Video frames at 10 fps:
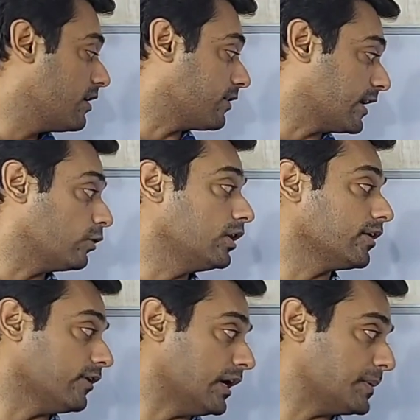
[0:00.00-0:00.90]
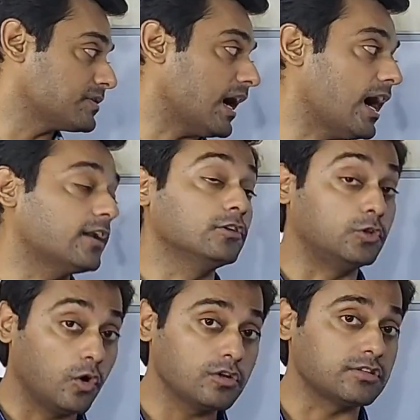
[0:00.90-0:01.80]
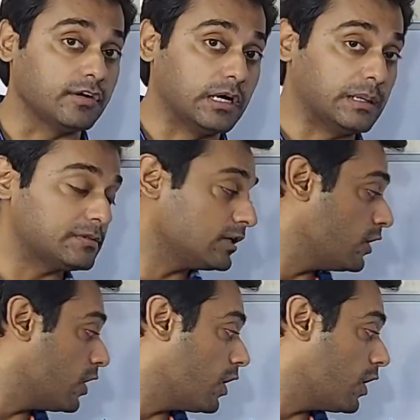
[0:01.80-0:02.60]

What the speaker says: Regular verbs are those verbs